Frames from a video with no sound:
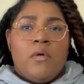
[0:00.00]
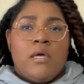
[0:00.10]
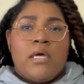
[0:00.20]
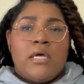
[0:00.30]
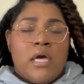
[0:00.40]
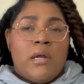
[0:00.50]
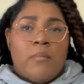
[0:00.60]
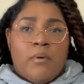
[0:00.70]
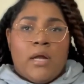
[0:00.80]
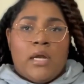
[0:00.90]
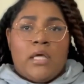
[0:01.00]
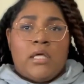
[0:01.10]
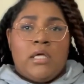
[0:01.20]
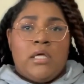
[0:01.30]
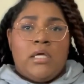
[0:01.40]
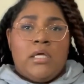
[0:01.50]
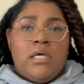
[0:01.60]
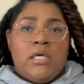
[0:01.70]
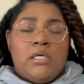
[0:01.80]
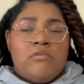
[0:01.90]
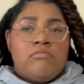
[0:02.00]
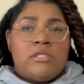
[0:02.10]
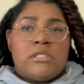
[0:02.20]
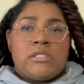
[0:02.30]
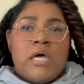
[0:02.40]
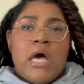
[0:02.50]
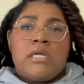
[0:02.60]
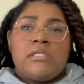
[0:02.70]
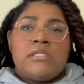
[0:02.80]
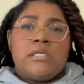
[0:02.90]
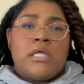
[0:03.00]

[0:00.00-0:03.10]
getting pregnant was honestly